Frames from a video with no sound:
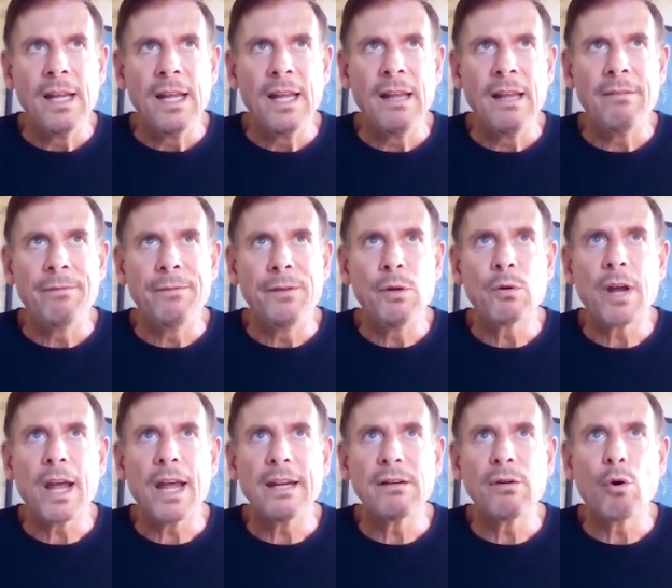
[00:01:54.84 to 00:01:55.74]
if you
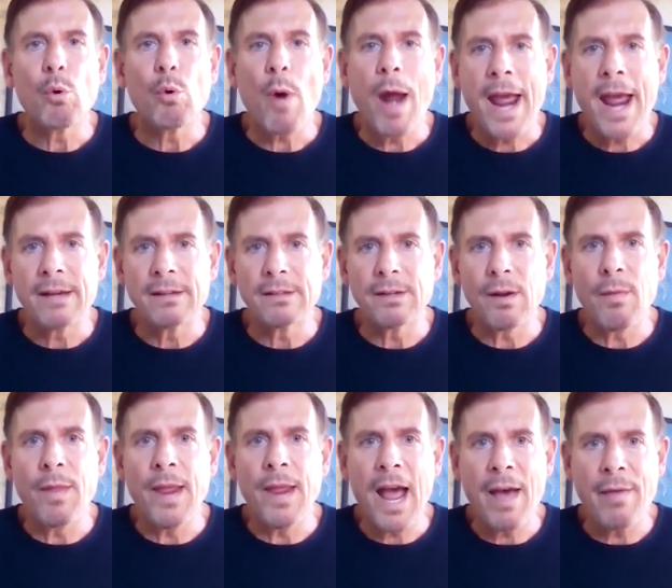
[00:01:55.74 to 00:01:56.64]
can grant
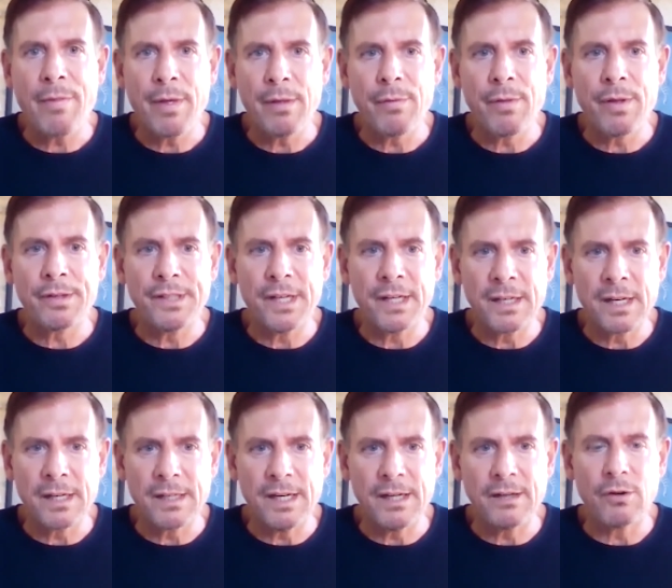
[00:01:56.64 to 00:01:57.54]
the other the
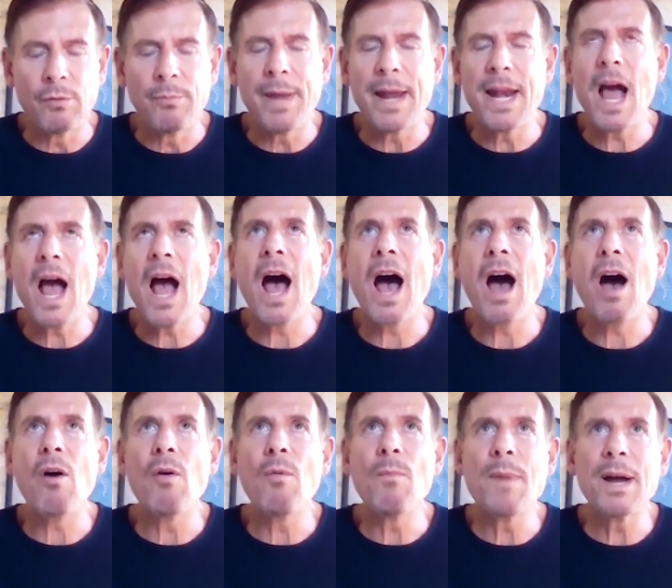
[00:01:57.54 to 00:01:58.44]
dignity, no matter
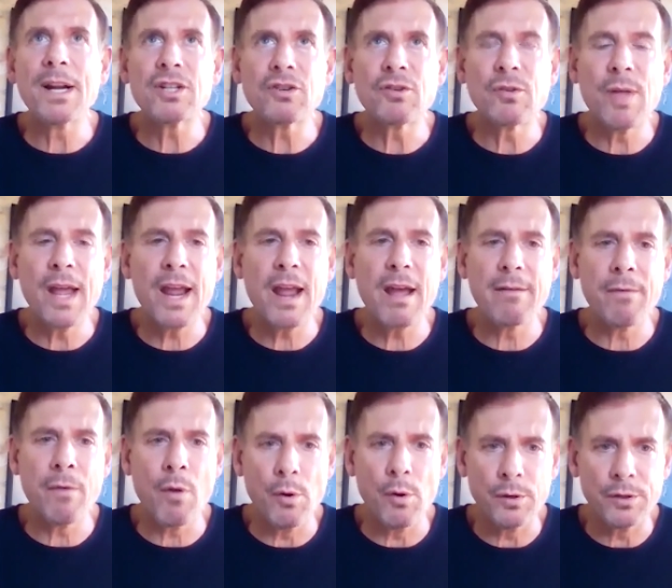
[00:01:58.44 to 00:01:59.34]
how much they have
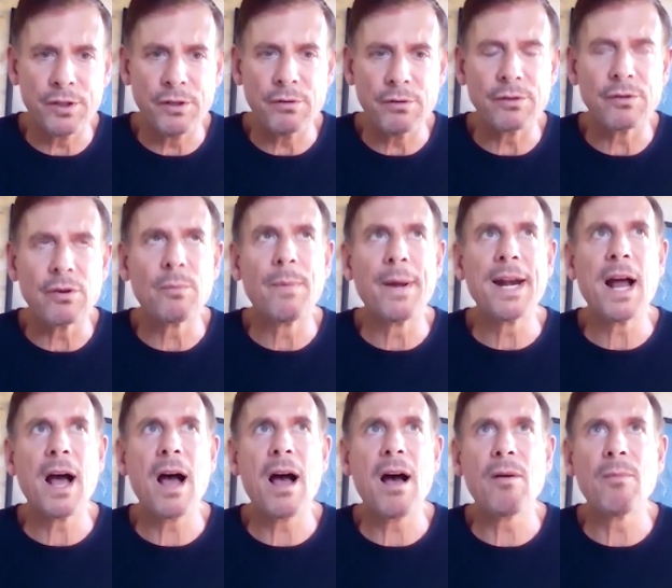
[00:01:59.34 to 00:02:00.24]
hurt you, no matter
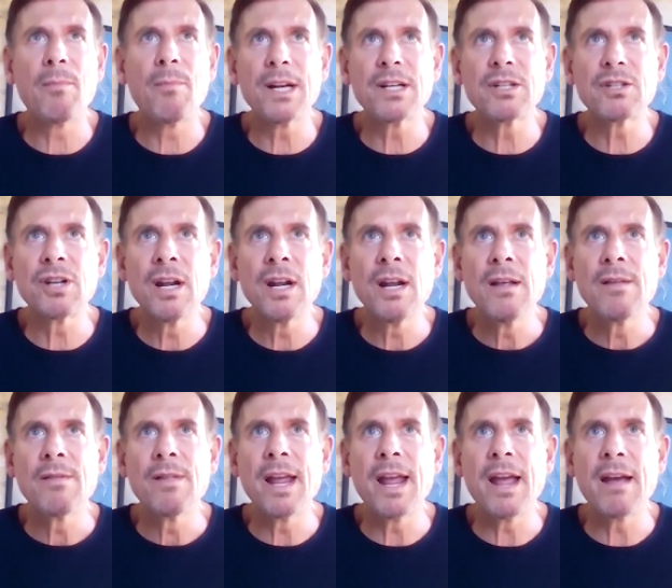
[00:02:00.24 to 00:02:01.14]
how much
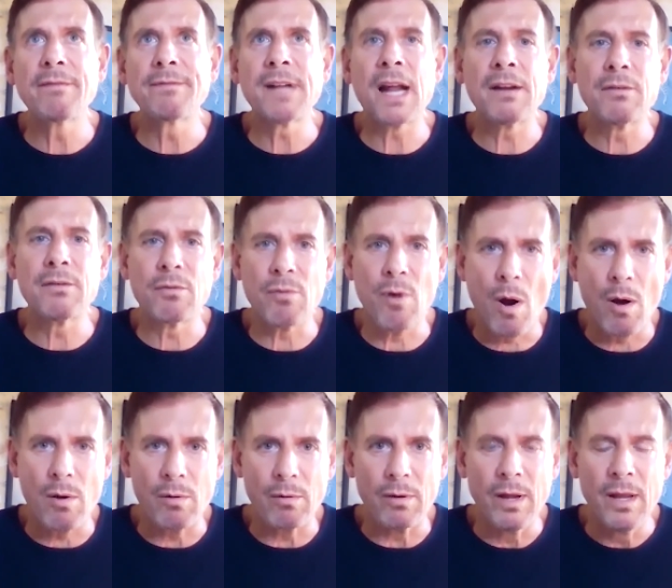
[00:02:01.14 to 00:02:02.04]
they have done
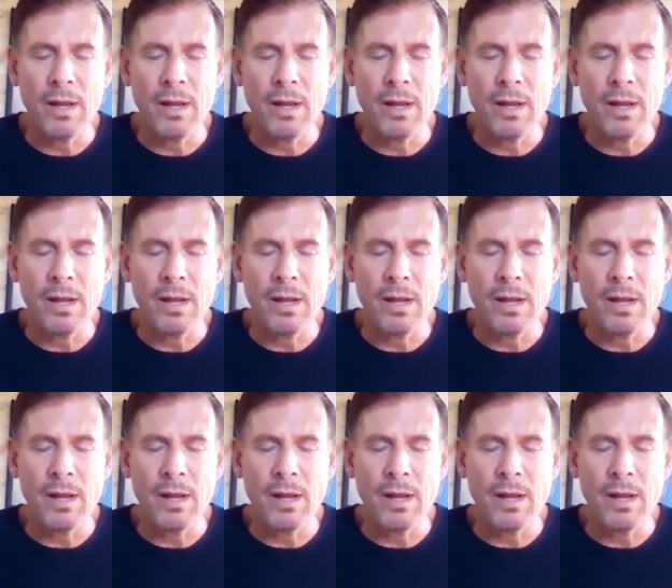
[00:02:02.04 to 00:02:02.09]
wrong,